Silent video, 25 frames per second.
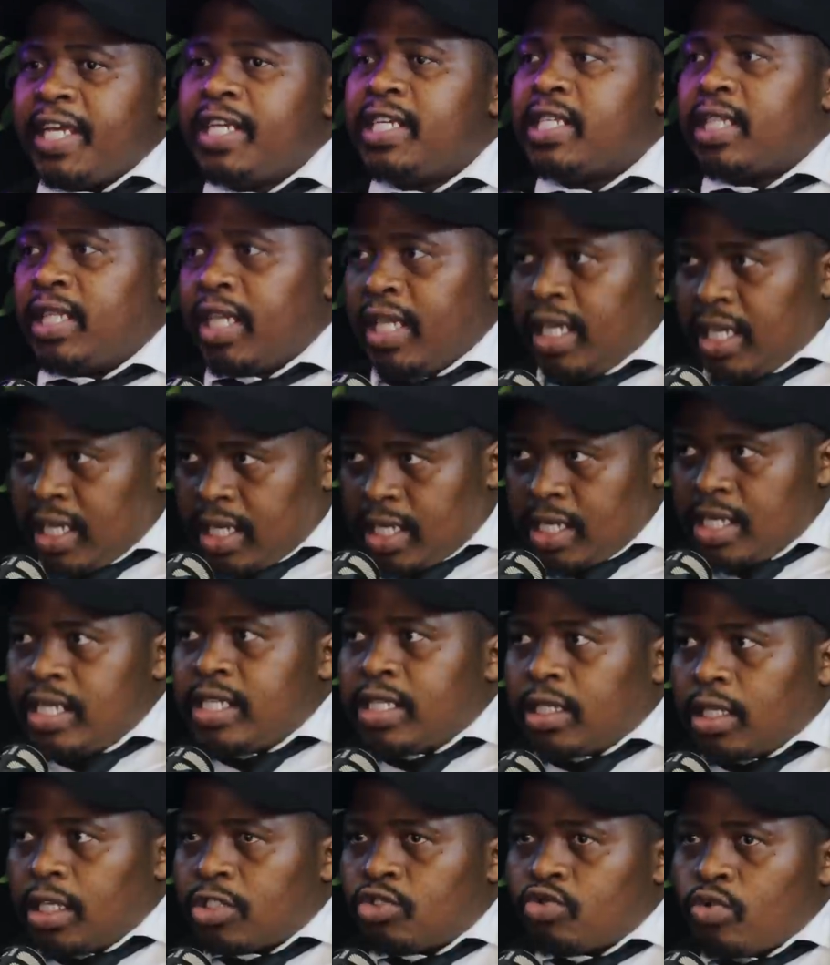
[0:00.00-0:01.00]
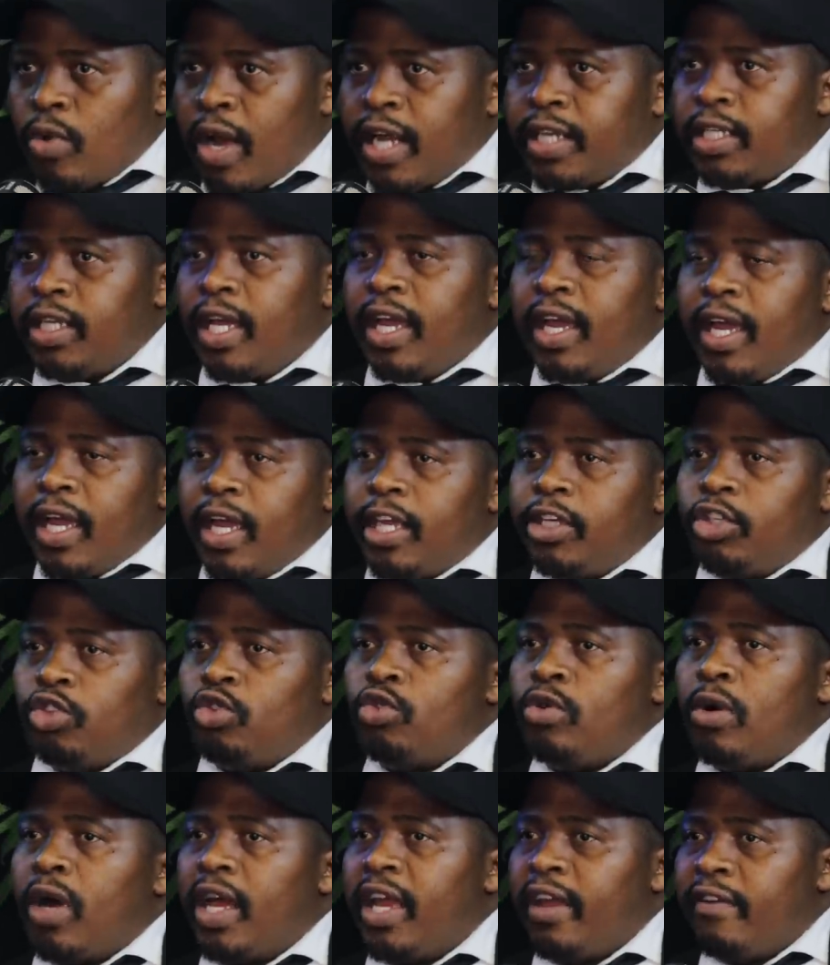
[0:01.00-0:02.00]
it's the easiest one and
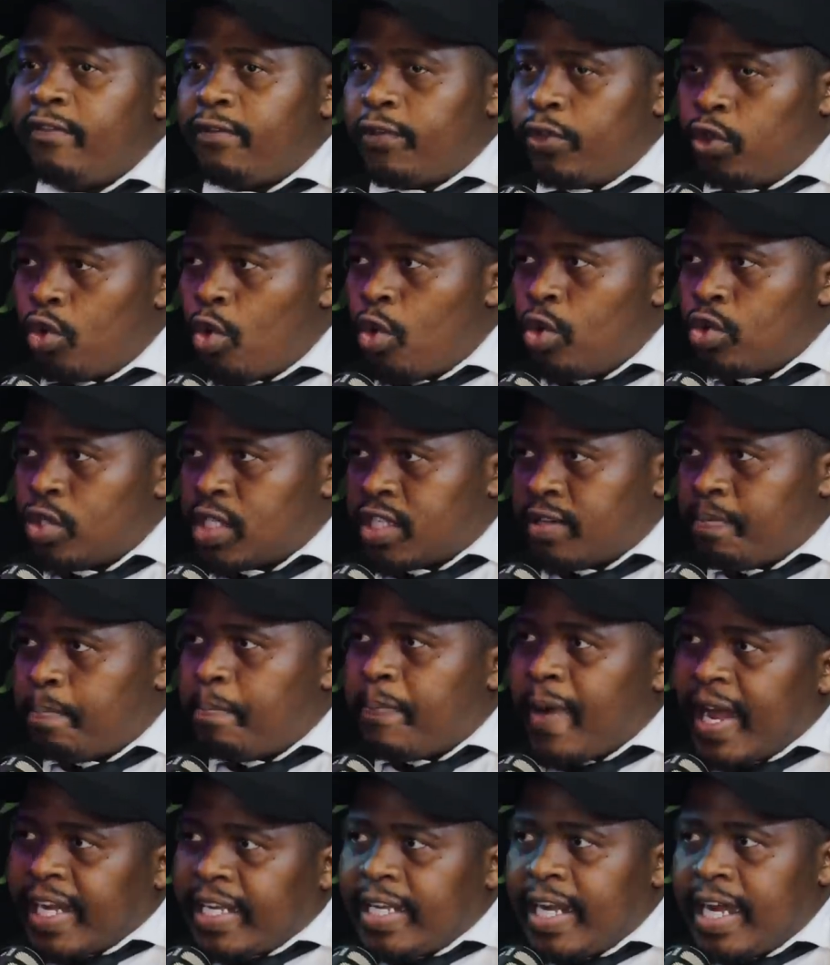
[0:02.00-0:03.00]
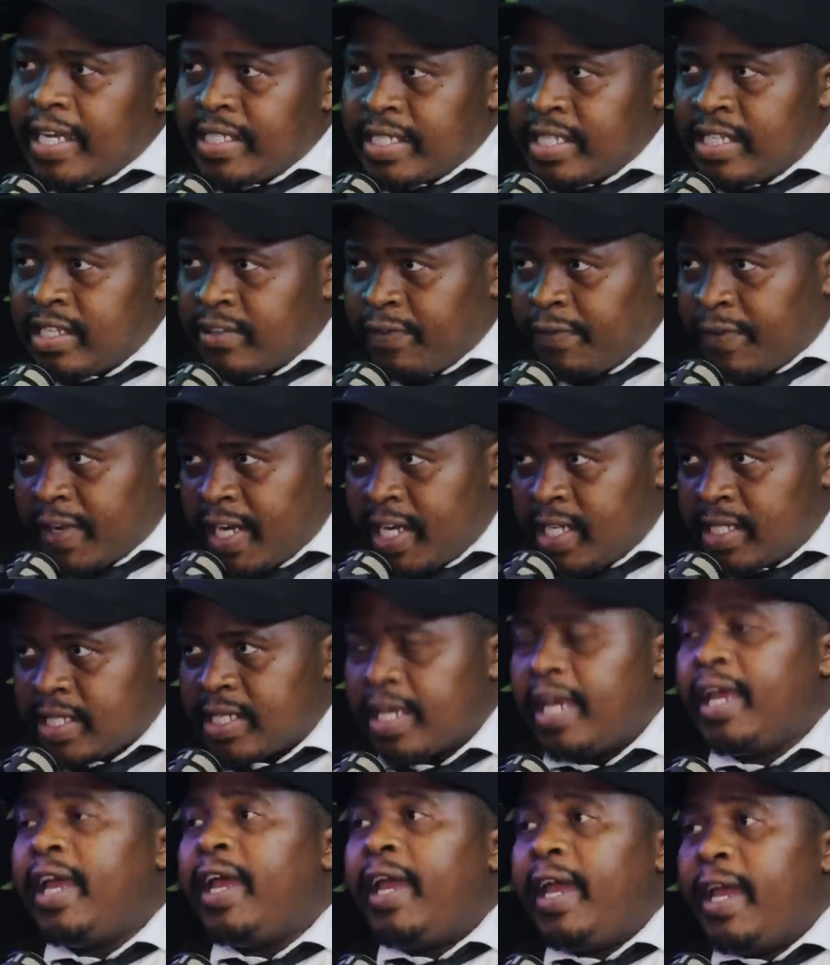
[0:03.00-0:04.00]
you have those partners as
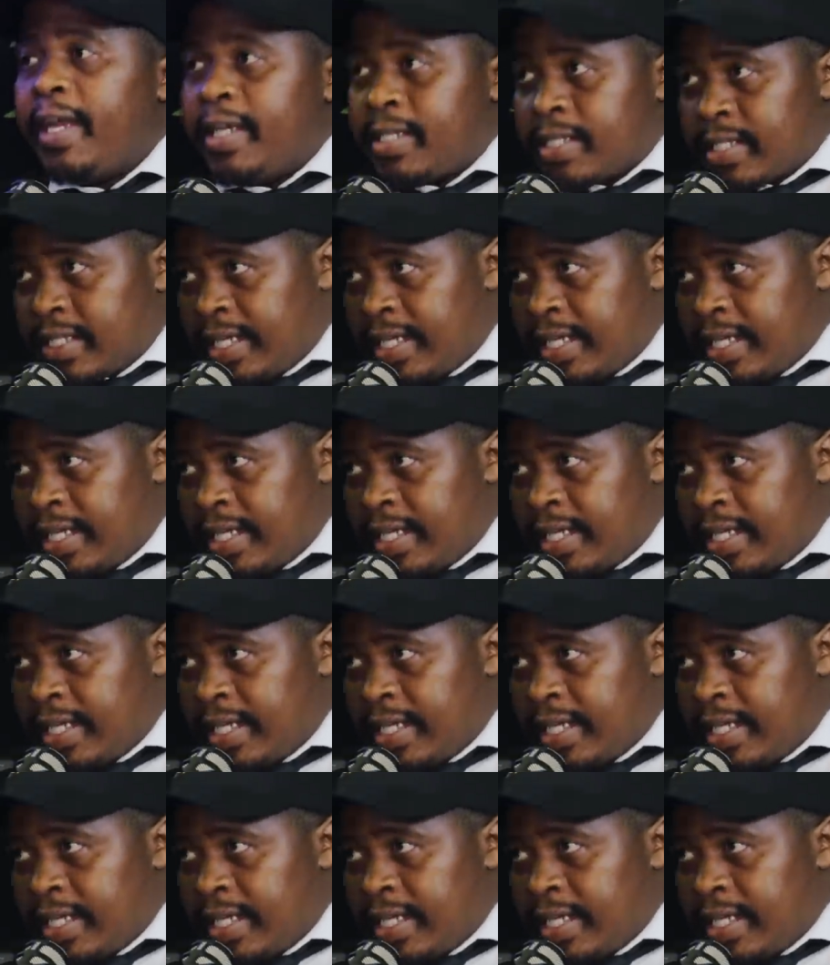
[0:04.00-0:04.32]
friends and